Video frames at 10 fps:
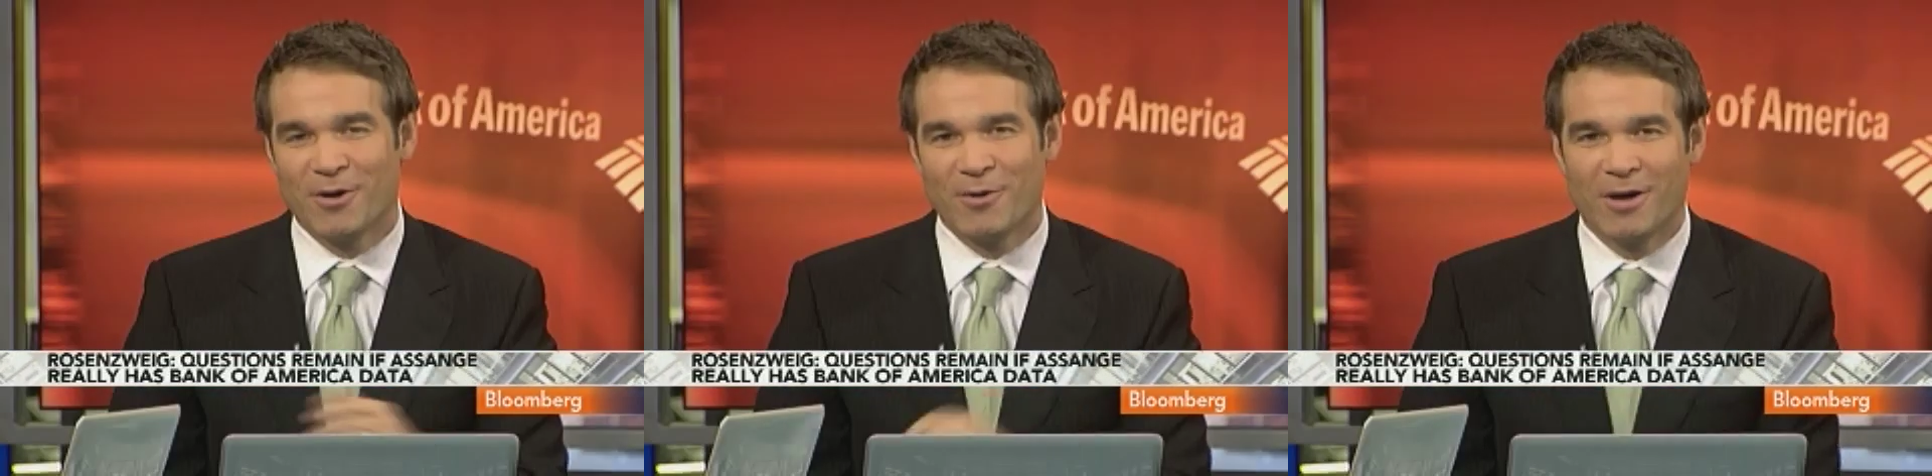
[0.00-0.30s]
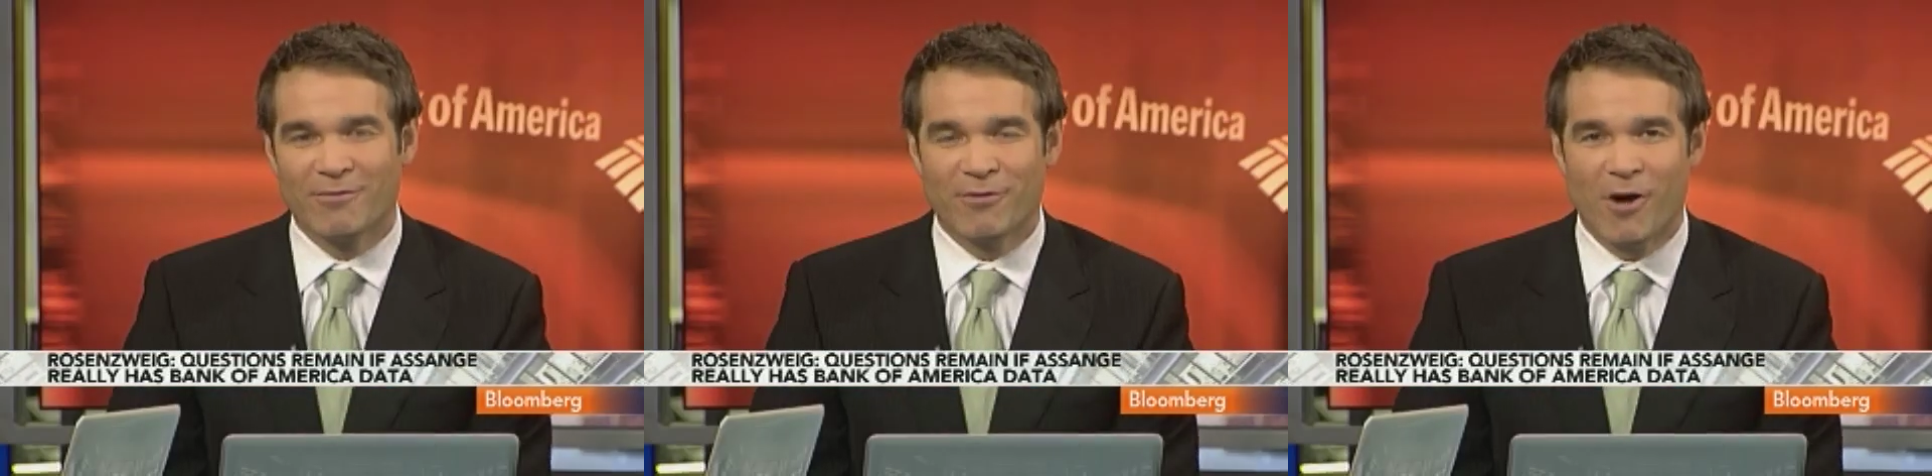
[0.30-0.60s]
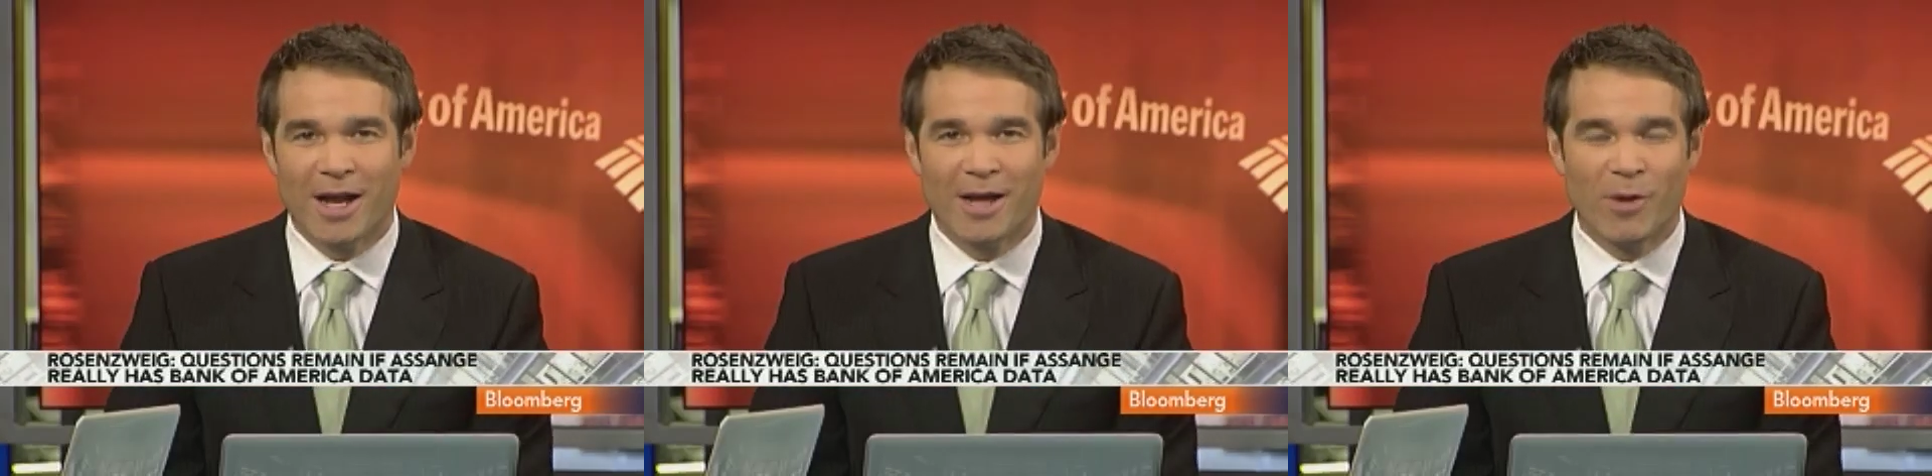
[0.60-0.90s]
know, on
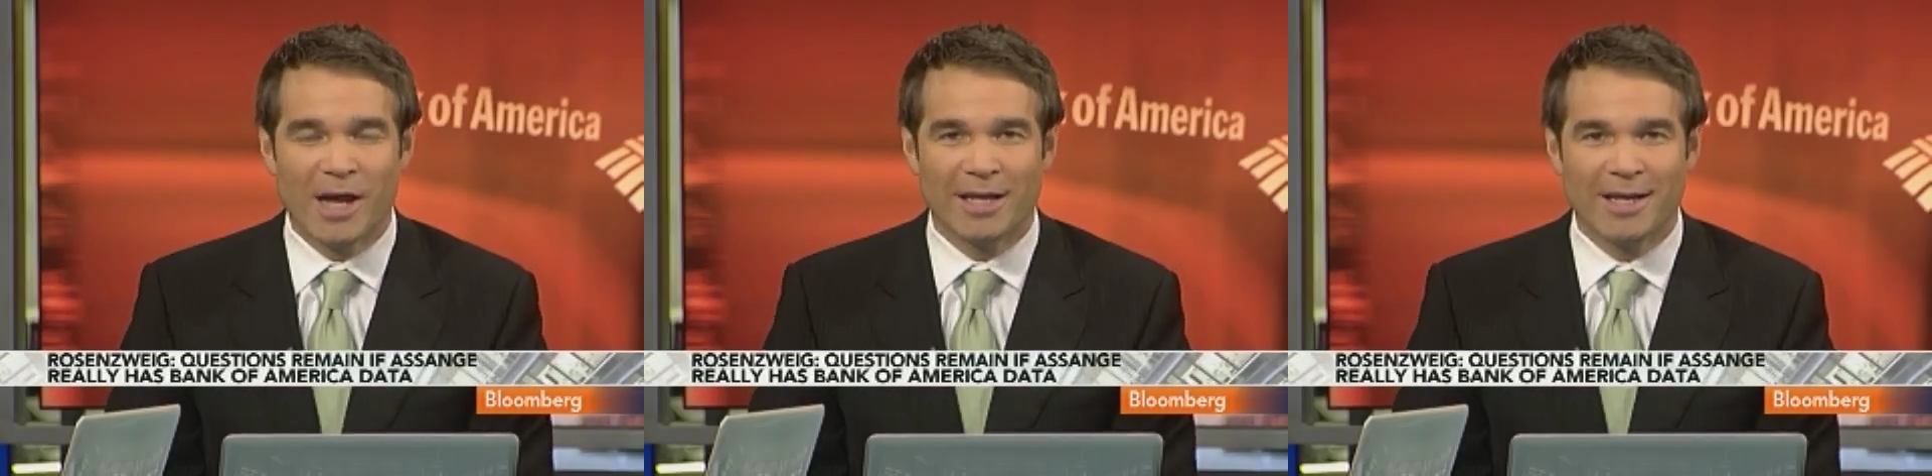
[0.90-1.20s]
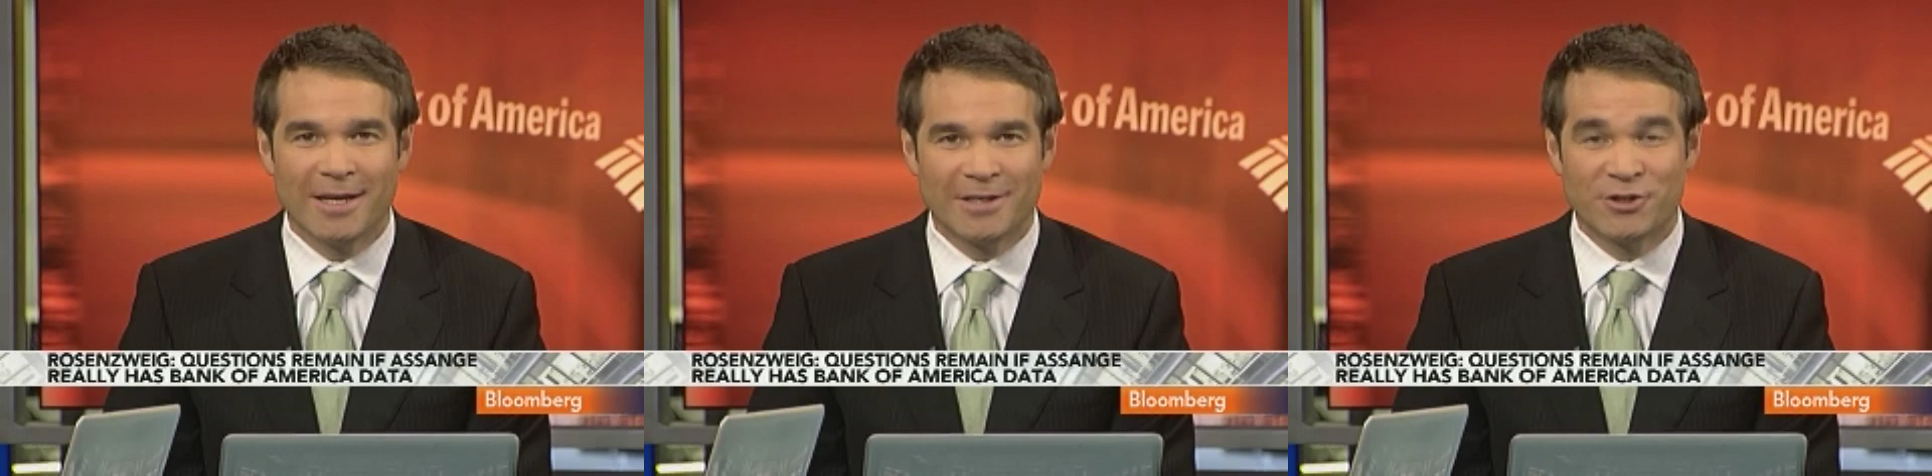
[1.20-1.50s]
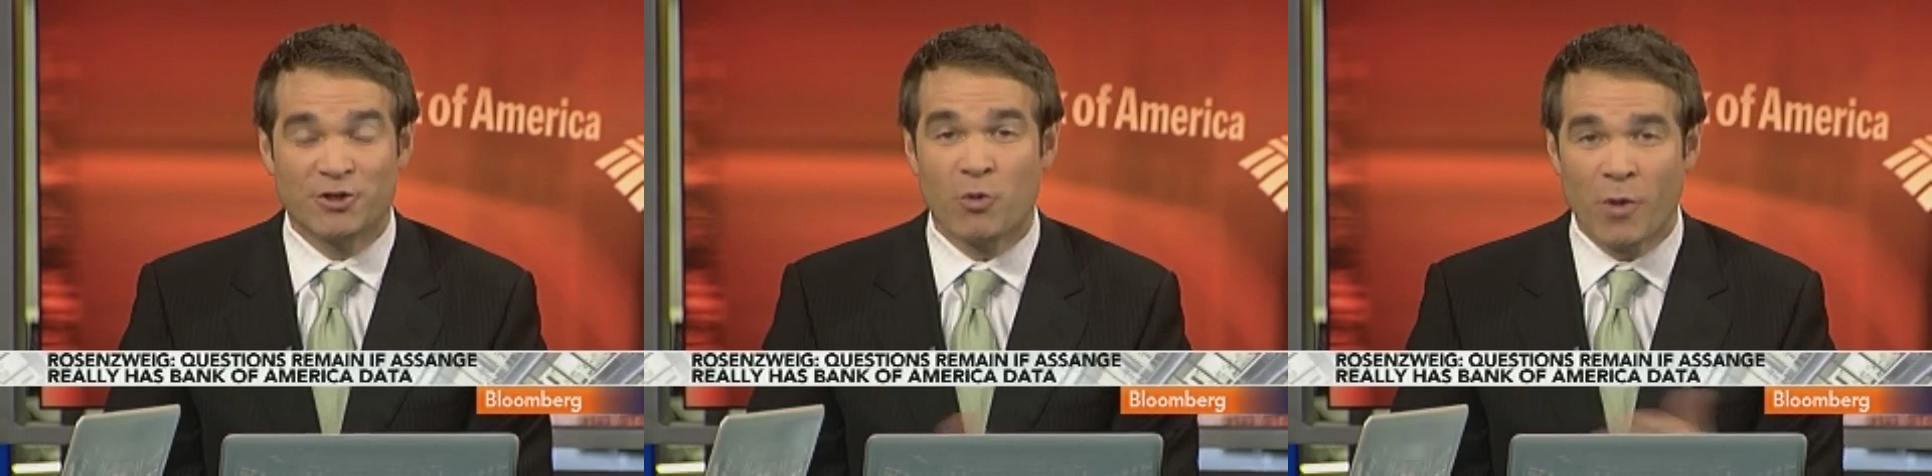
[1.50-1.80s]
Friday,
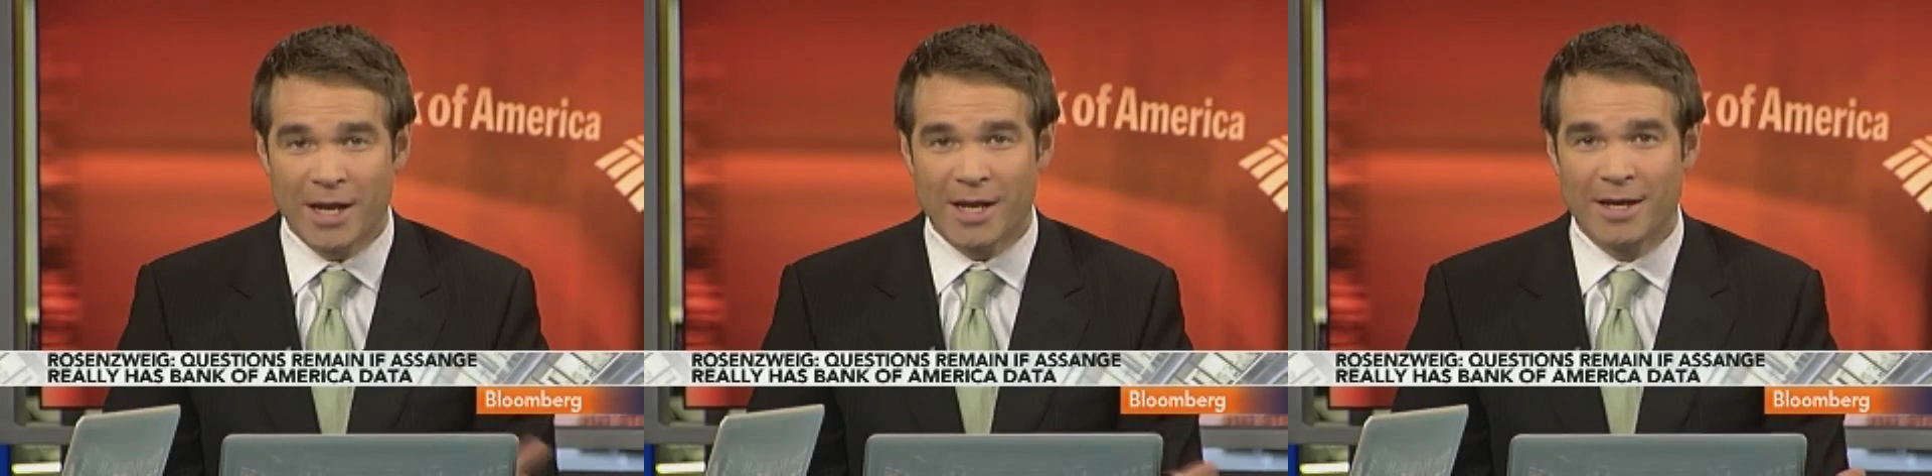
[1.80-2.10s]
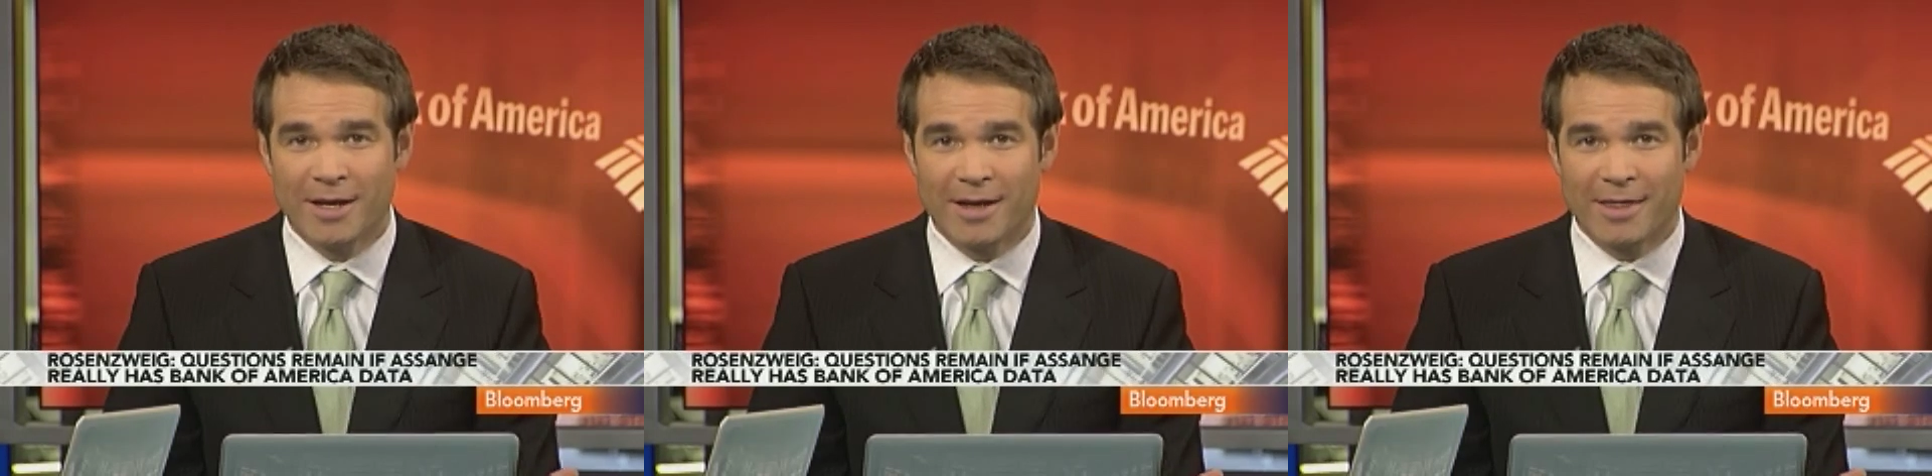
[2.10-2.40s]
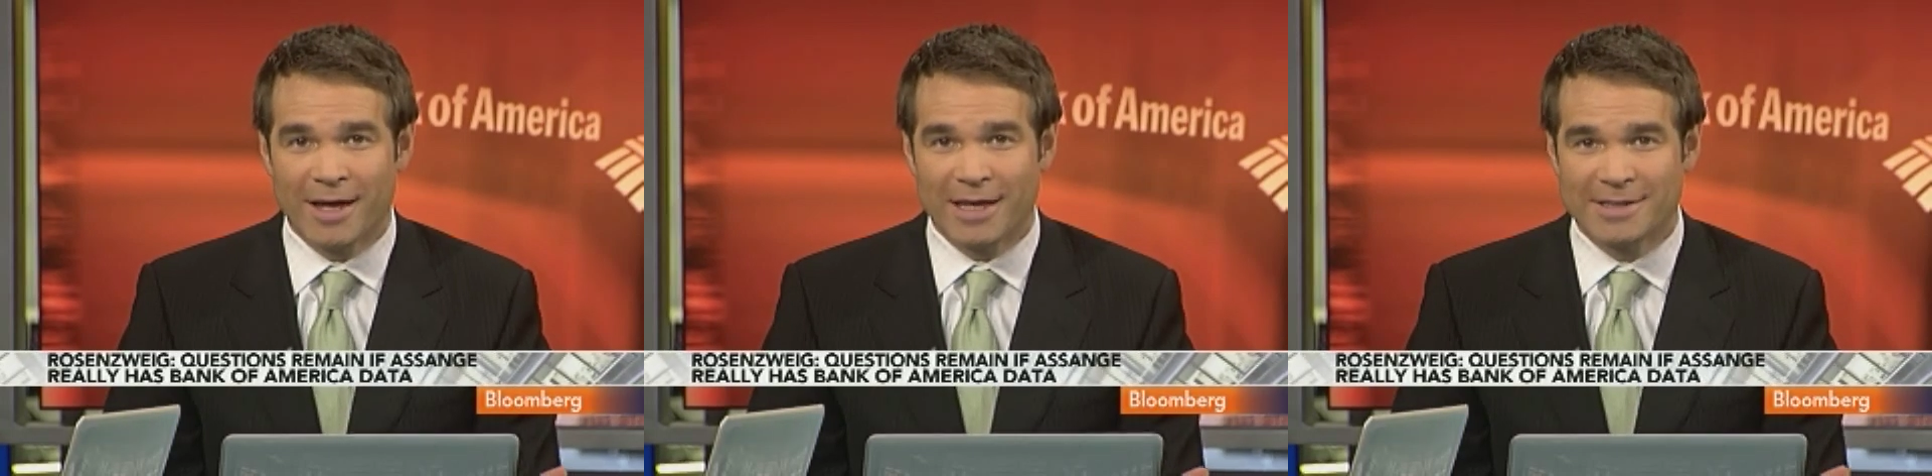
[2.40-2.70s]
WikiLeaks tweeted
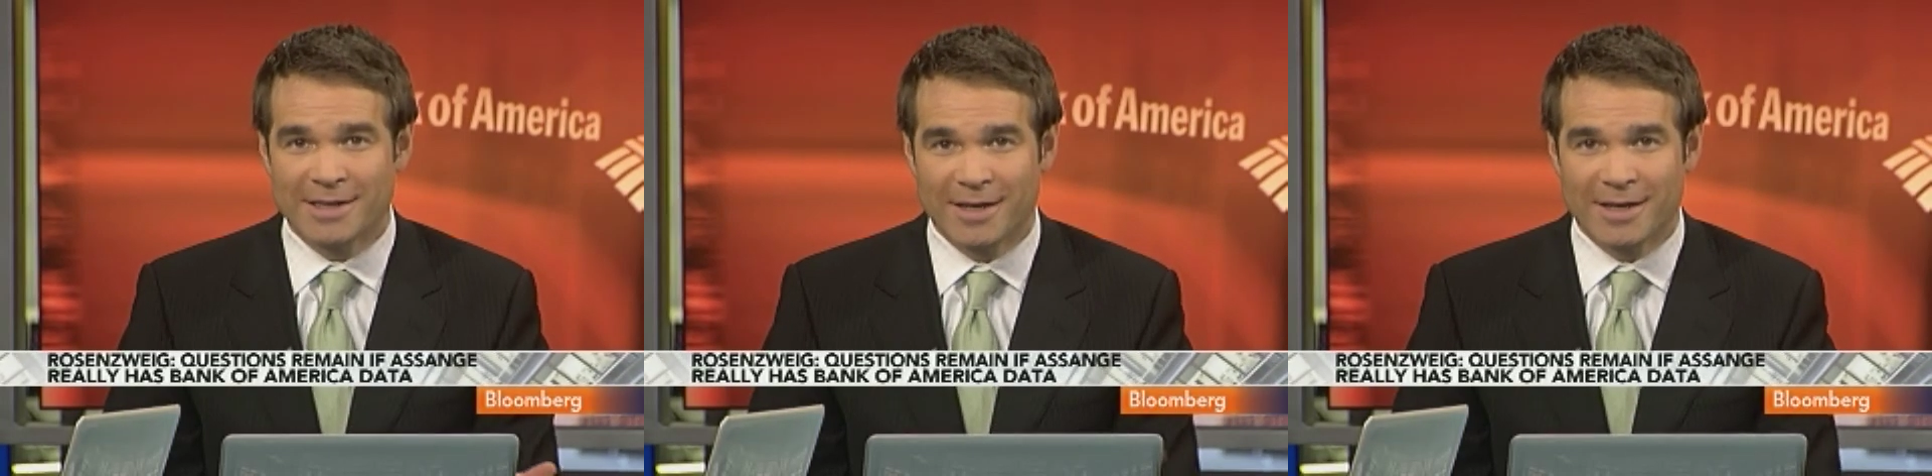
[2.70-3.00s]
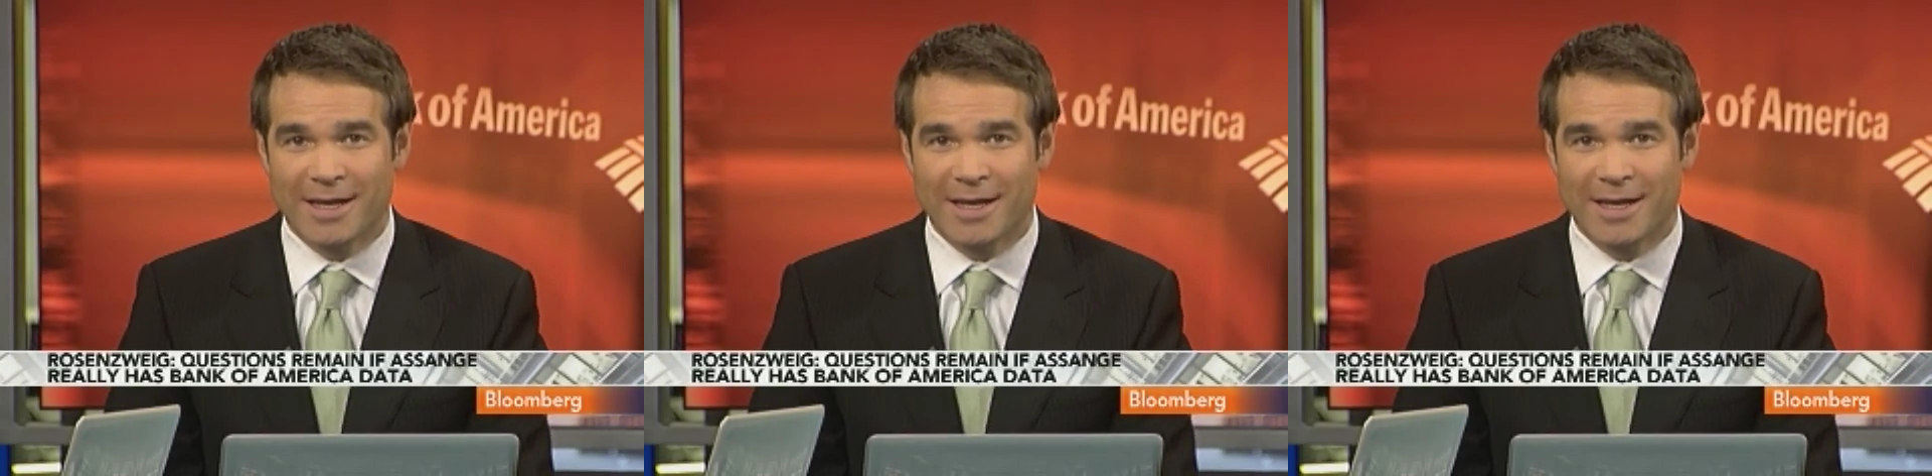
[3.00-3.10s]
that uh,